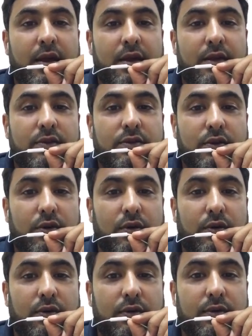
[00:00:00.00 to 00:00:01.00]

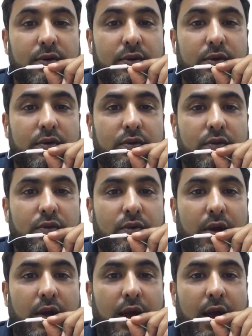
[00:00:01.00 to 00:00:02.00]
So
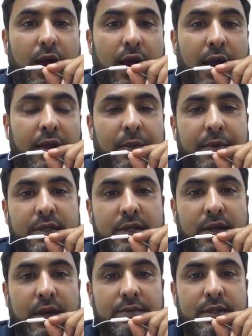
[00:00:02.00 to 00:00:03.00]
another person
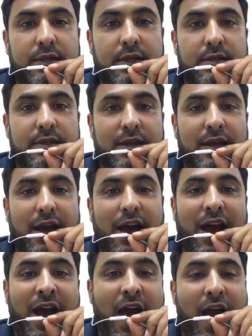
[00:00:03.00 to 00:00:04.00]
comes and says,
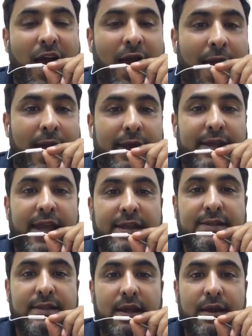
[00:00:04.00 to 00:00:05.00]

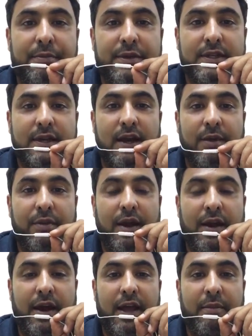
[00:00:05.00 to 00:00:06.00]
yes, Mr.
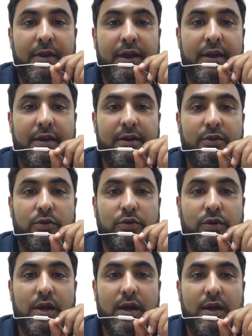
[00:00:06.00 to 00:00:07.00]
Kamran, I am here to
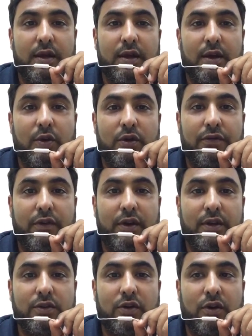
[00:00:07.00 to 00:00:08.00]
look for a
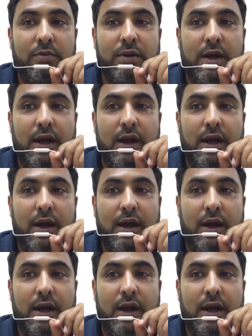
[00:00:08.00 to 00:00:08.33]
job.